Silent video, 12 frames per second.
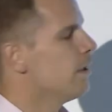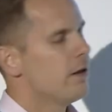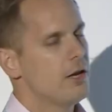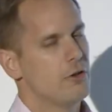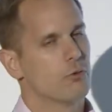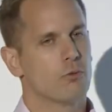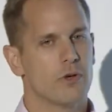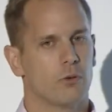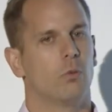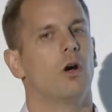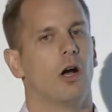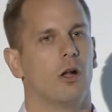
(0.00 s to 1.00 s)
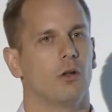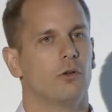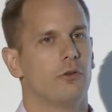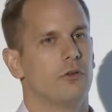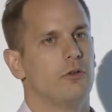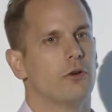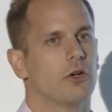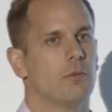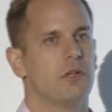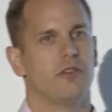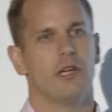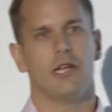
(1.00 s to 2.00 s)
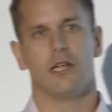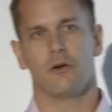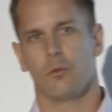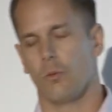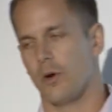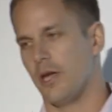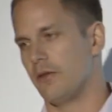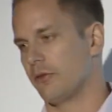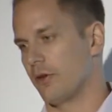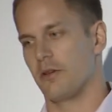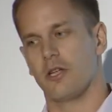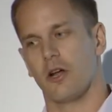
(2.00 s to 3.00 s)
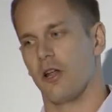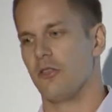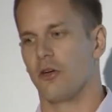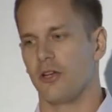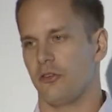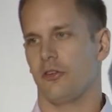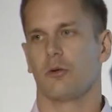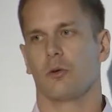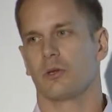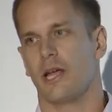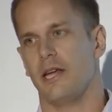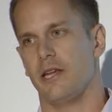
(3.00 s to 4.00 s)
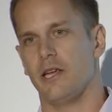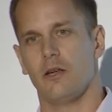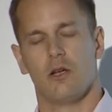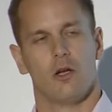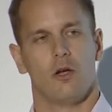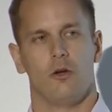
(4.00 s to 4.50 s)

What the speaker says: In the real world, you're going to be dealing with a 90-year-old lady